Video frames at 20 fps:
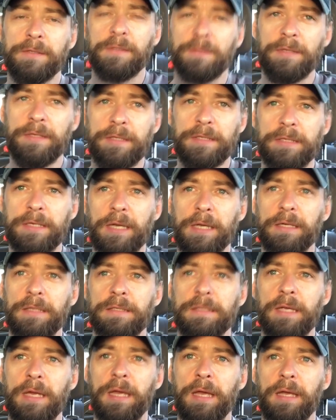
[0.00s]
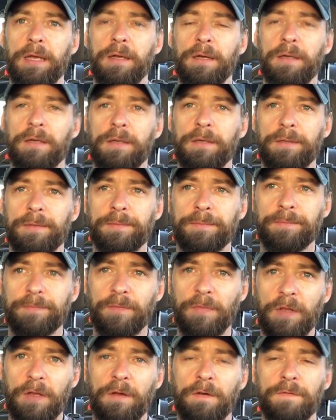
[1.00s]
It's only the second day
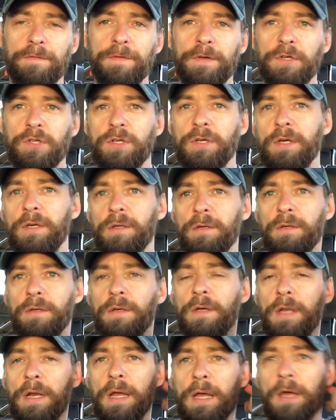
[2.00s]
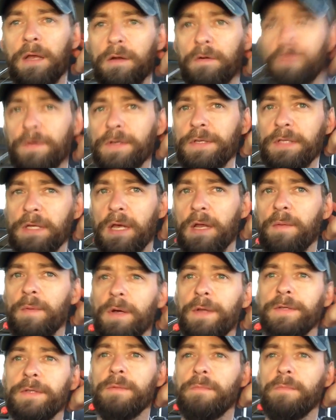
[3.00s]
of fishing, and I head over to Sanibel